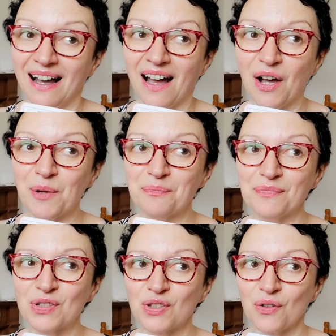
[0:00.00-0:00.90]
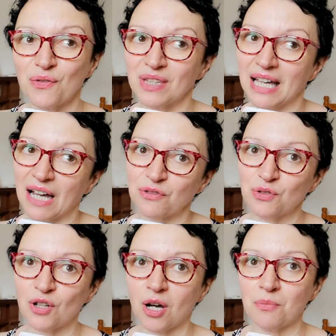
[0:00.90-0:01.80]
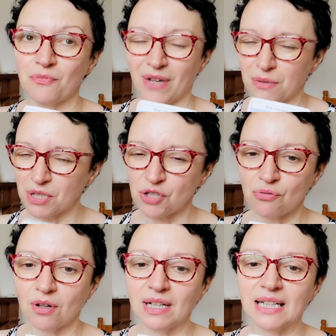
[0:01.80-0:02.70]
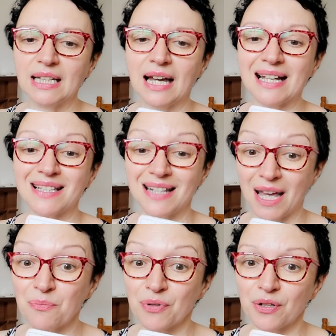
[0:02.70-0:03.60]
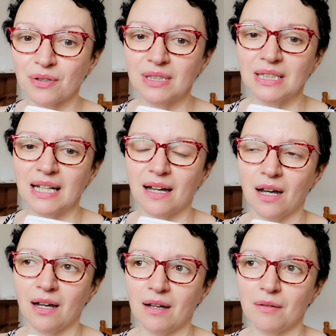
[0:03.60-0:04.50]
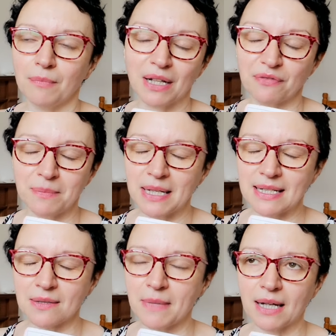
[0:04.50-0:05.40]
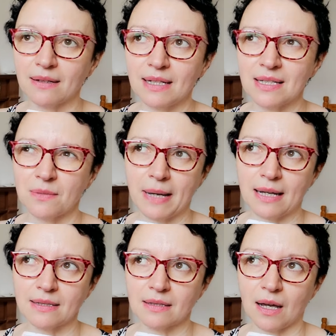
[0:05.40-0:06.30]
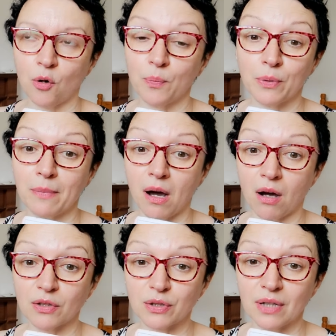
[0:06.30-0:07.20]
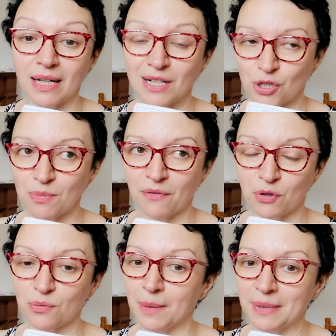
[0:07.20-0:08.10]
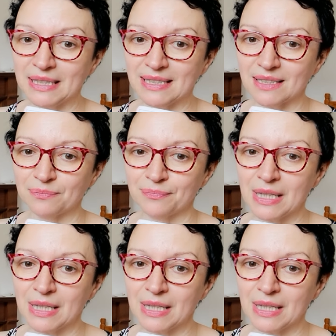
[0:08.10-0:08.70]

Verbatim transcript: Um, so they have to come very strongly as an emperor. Uh, male, female doesn't matter. It's about I open my heart and I show my vulnerability.